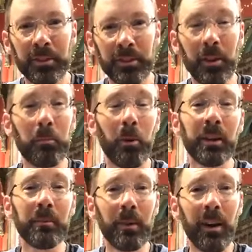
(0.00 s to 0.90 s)
Do you know,
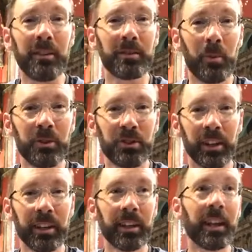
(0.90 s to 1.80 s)
Pauline Maher is
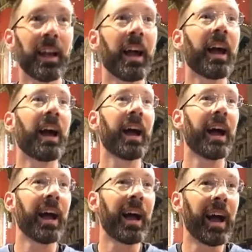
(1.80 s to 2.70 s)
watching
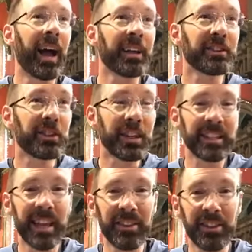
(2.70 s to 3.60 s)
and
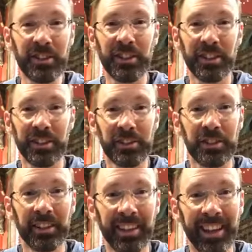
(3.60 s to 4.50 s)
she's in the
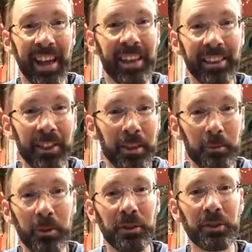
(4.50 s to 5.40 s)
church. And there's
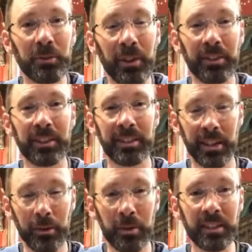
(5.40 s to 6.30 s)
one or two others
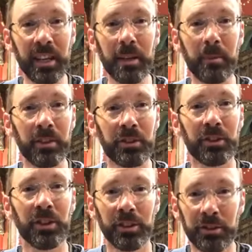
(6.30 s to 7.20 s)
who are team in the
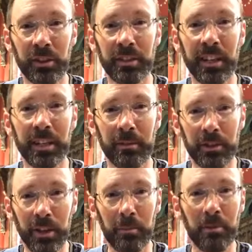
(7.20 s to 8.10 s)
church just
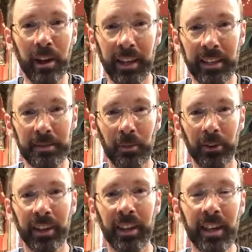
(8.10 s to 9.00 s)
individually praying this
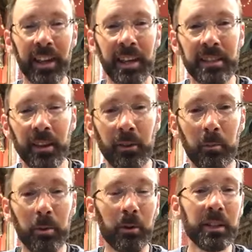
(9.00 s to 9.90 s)
morning.
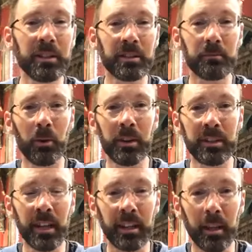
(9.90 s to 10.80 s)
So Pauline's
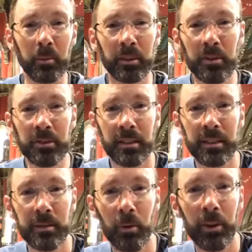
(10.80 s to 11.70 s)
getting double doses
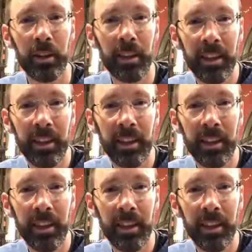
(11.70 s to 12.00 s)
this morning.